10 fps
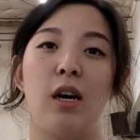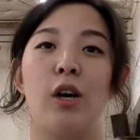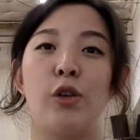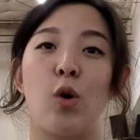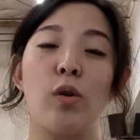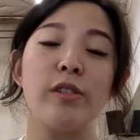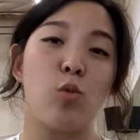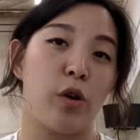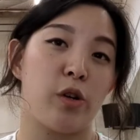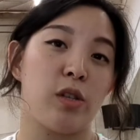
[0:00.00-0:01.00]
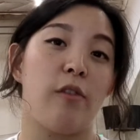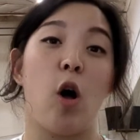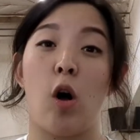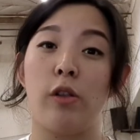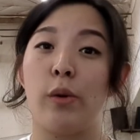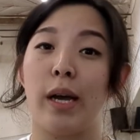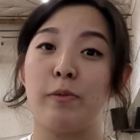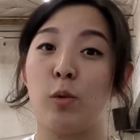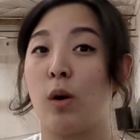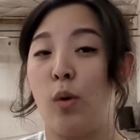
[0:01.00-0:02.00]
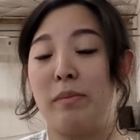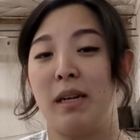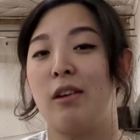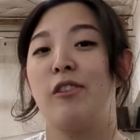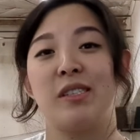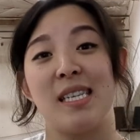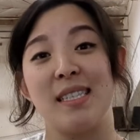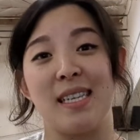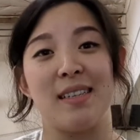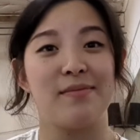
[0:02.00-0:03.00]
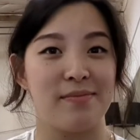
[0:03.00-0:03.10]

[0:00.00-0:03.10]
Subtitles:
The goal is to work yourself all the way up to where 1 minute feels easy.